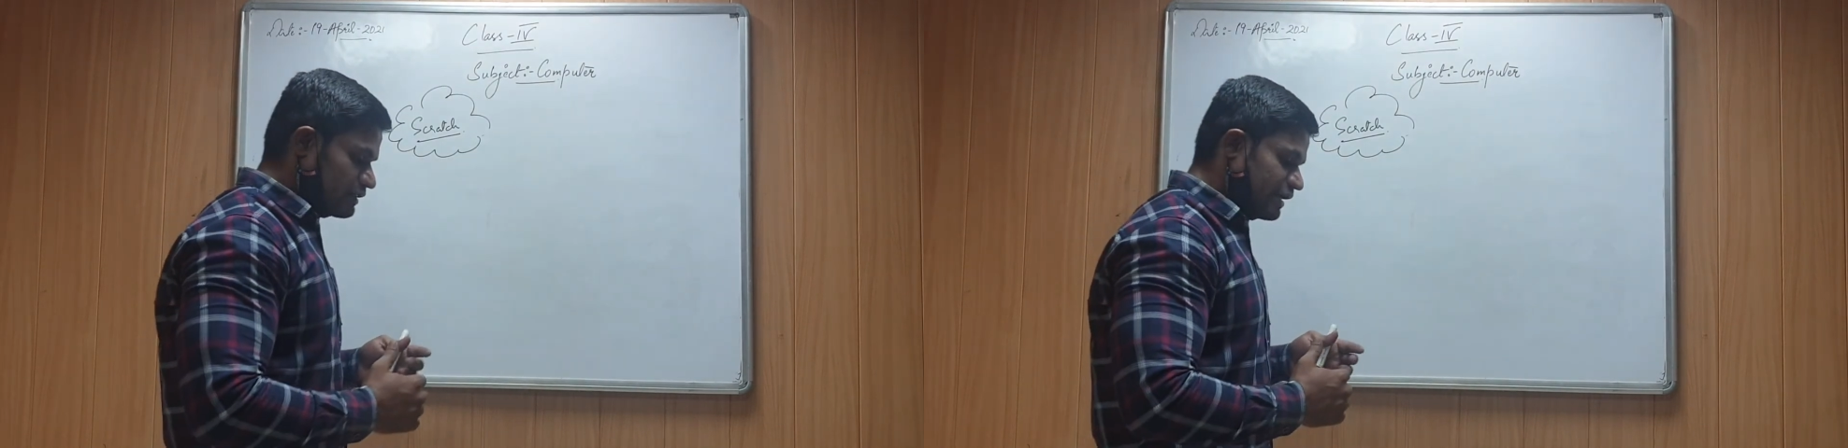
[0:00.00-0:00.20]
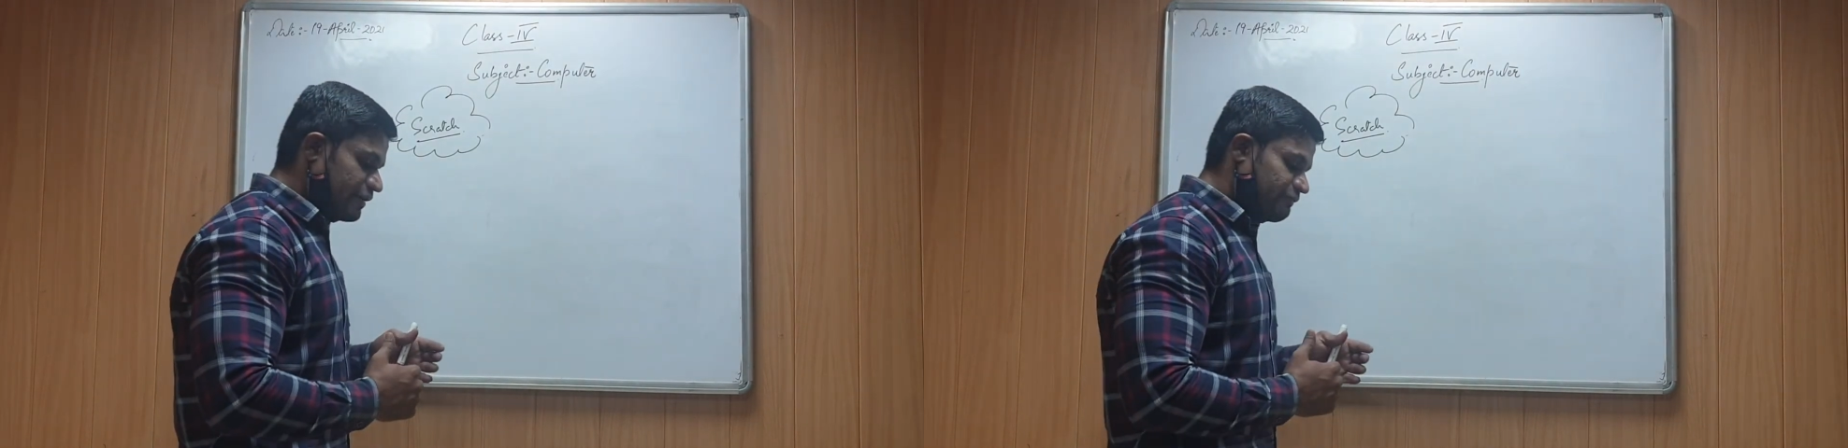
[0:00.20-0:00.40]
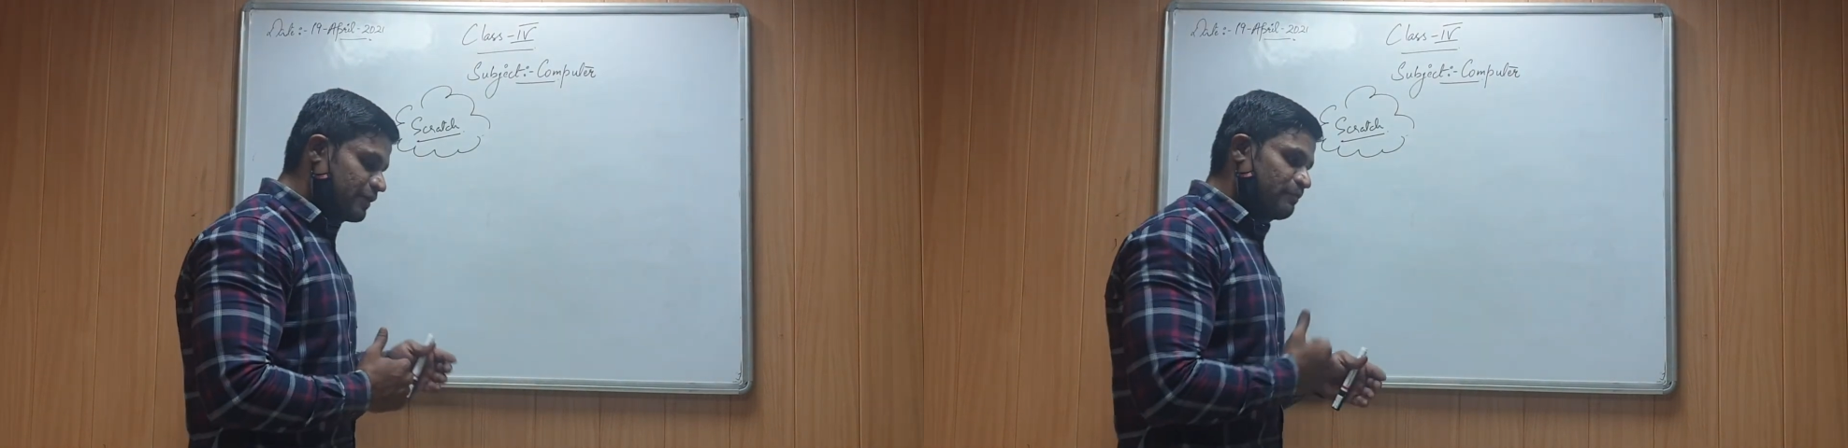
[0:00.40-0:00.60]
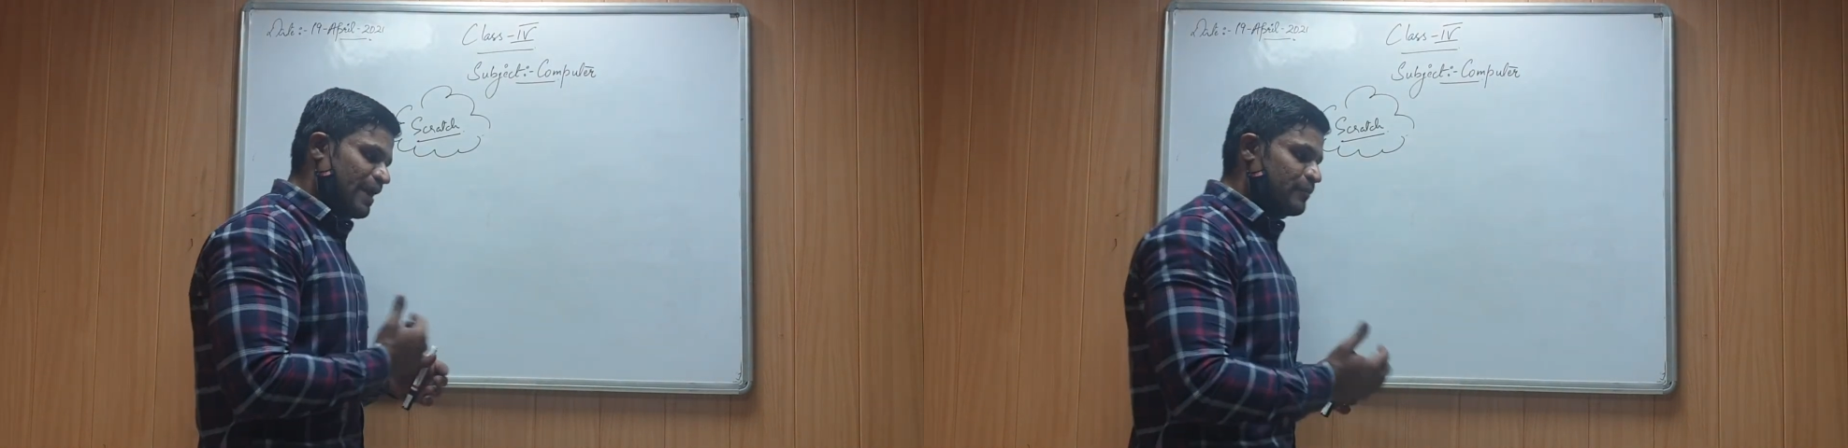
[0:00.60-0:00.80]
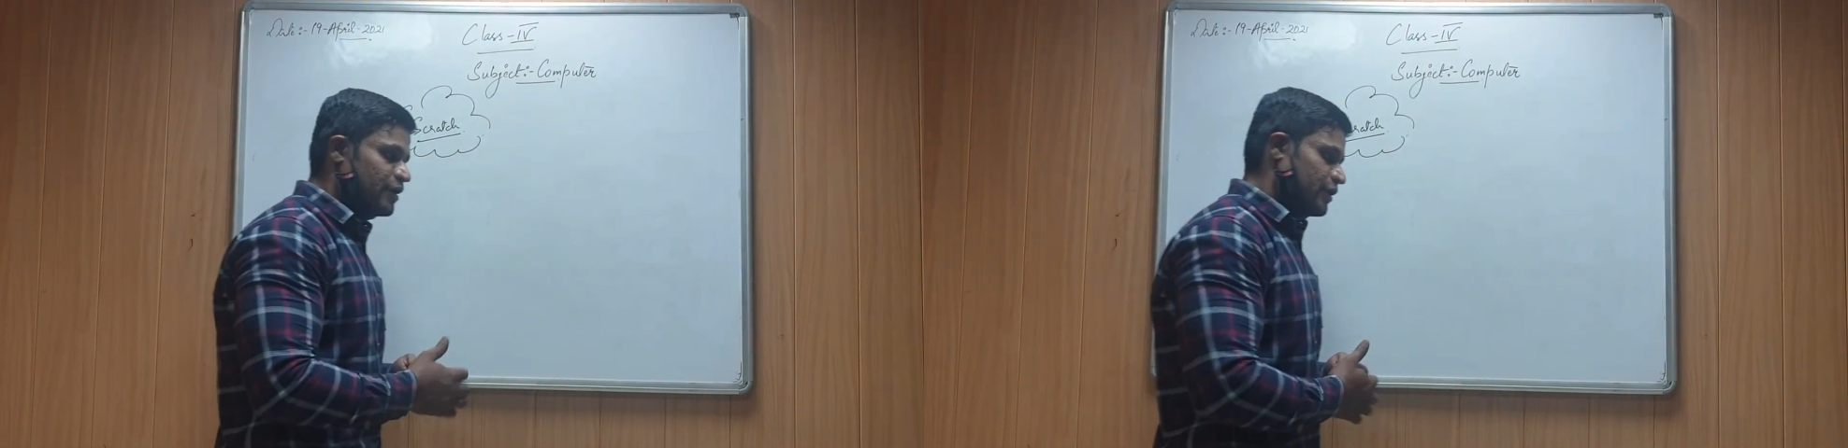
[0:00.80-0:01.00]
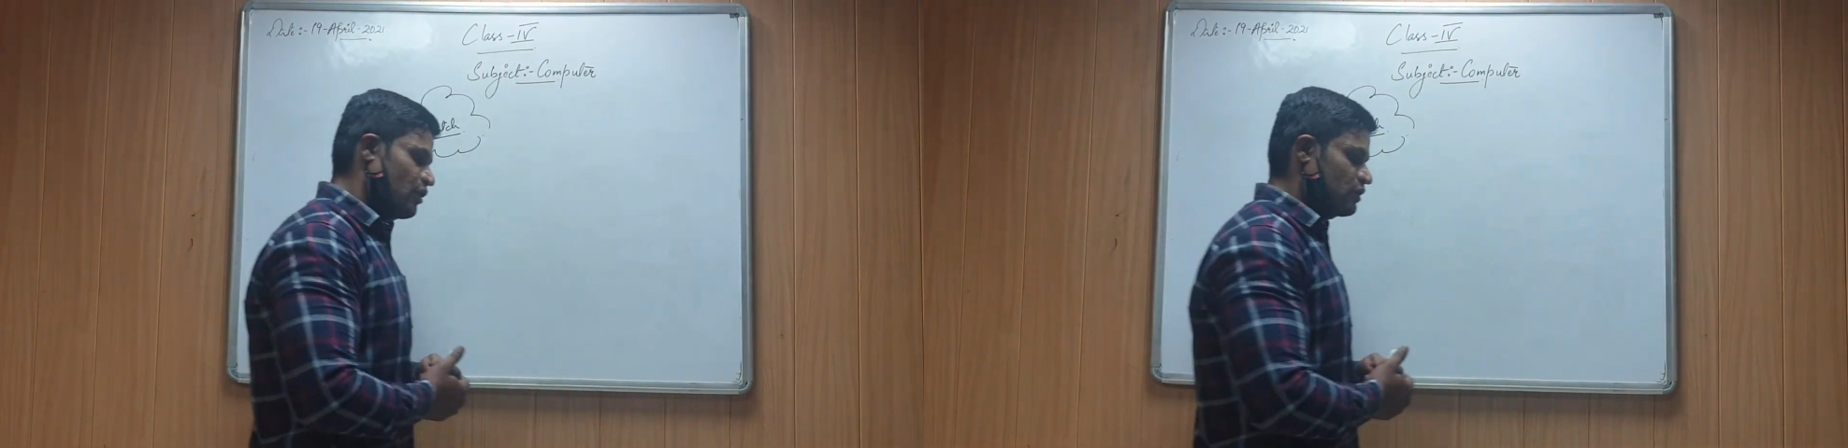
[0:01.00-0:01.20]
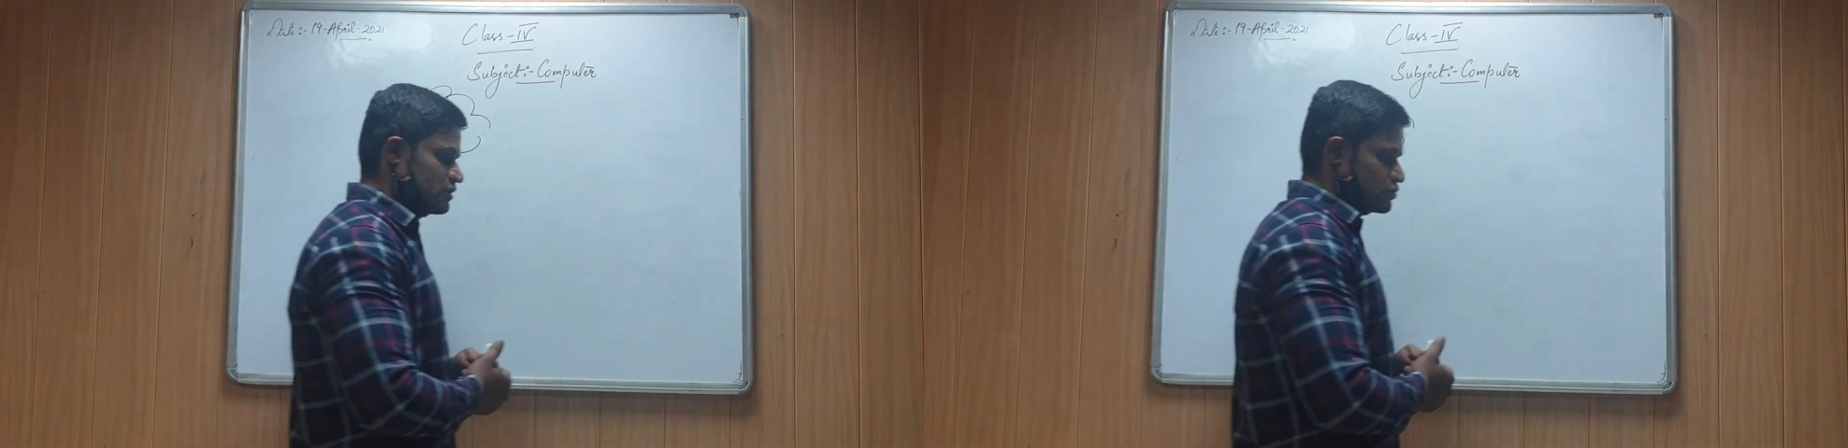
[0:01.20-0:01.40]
the different memory or the